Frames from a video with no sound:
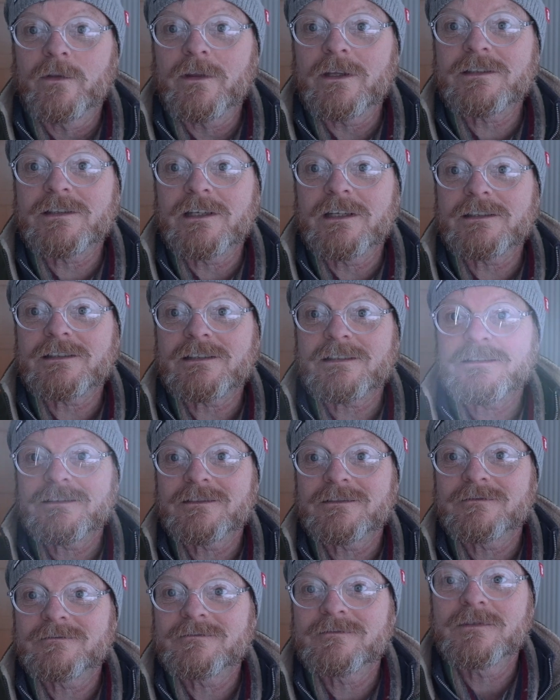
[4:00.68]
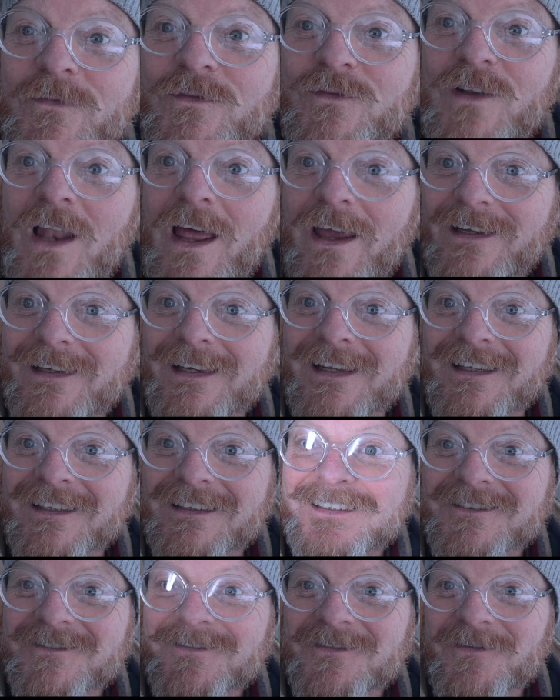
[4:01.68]
this is? It's
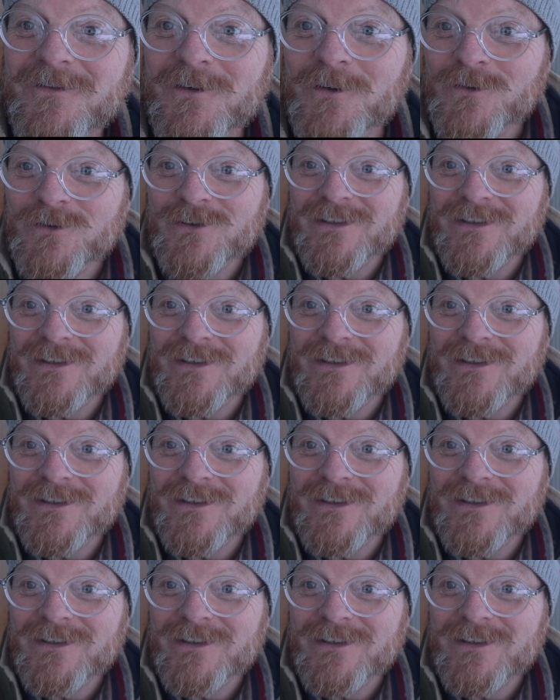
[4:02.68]
lightning. Of course